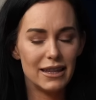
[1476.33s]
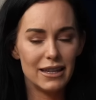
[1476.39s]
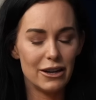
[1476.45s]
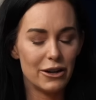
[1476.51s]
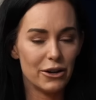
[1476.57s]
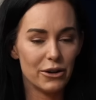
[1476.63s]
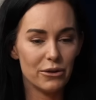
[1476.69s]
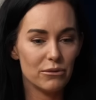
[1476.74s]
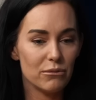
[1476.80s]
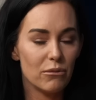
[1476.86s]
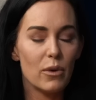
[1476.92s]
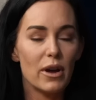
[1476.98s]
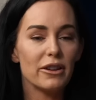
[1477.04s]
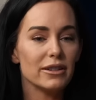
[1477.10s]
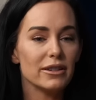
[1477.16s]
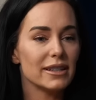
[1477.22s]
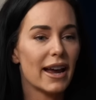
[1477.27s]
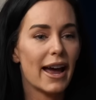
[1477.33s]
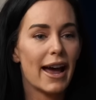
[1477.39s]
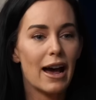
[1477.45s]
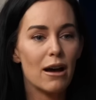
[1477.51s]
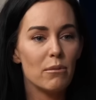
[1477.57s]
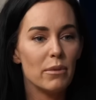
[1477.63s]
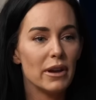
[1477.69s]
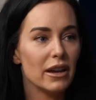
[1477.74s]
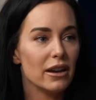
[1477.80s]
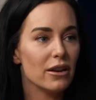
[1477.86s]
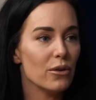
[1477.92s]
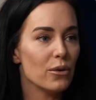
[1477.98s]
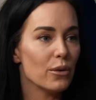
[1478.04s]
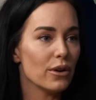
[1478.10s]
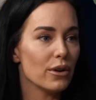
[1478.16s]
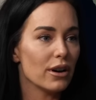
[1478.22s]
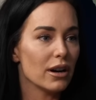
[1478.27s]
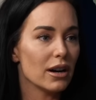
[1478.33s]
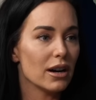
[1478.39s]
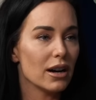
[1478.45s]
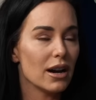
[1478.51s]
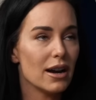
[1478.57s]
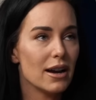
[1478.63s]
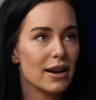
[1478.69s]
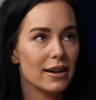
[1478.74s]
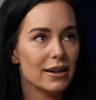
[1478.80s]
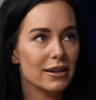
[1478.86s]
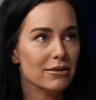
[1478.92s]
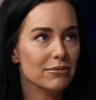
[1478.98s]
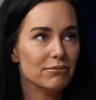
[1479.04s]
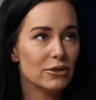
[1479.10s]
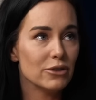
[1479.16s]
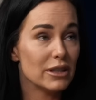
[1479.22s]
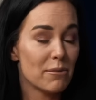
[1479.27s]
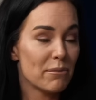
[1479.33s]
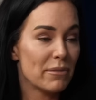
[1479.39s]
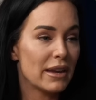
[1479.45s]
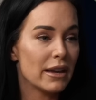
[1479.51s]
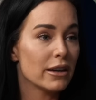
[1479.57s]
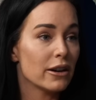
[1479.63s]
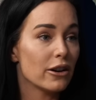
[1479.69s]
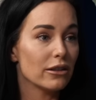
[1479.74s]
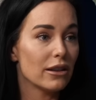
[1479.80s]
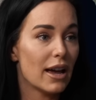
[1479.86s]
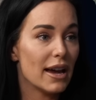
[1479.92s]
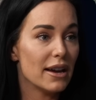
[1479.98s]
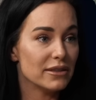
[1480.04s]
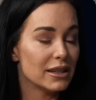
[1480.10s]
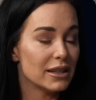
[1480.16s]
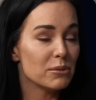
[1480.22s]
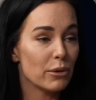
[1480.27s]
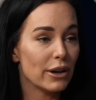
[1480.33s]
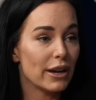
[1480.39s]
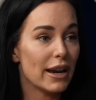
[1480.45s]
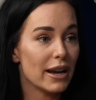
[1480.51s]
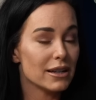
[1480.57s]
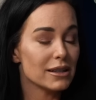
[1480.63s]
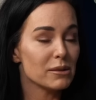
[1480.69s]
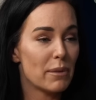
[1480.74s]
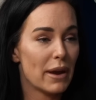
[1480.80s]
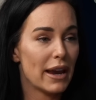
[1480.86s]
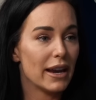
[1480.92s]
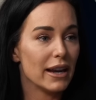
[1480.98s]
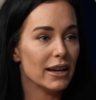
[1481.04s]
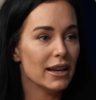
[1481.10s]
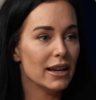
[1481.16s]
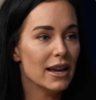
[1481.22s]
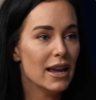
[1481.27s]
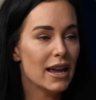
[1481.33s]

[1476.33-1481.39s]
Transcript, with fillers: you know, whether it's a habit or uh, something in our lives that's bringing us pain.